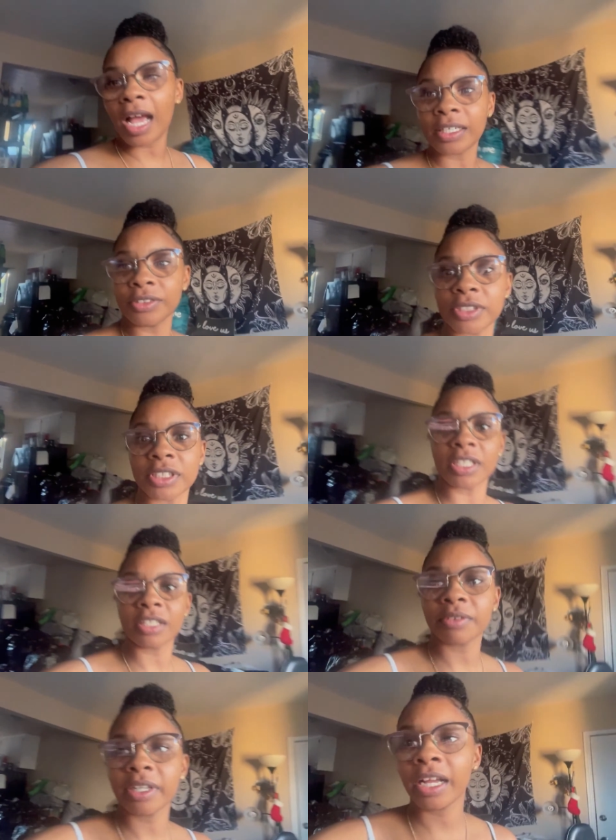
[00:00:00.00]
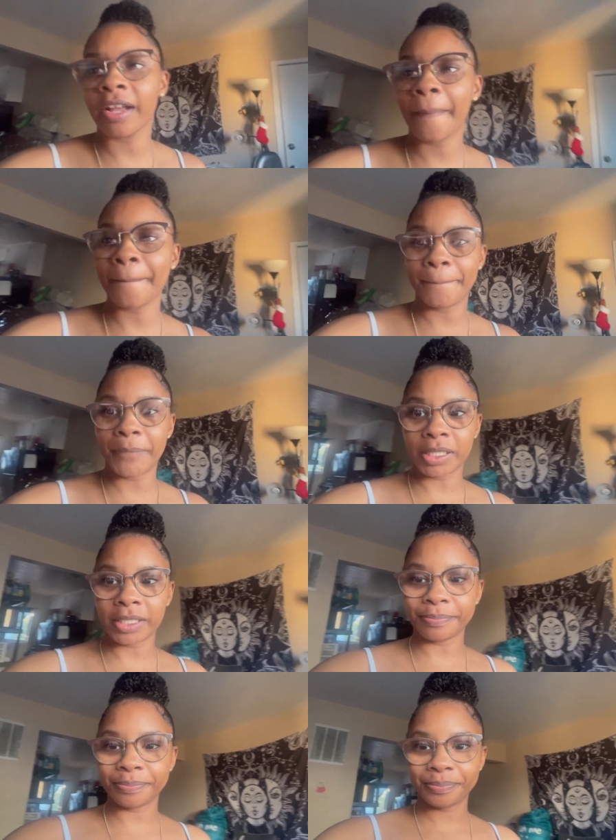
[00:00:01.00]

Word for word: I ain't doing shit else right now, but